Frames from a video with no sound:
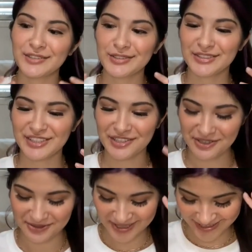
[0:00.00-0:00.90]

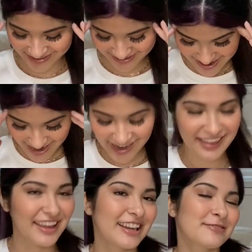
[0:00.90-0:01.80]
so I
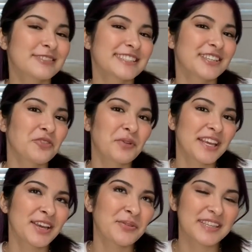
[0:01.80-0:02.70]
think I'm just gonna wing
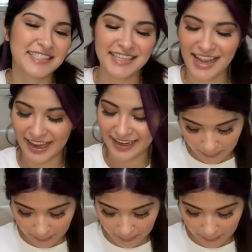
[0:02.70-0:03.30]
it once again.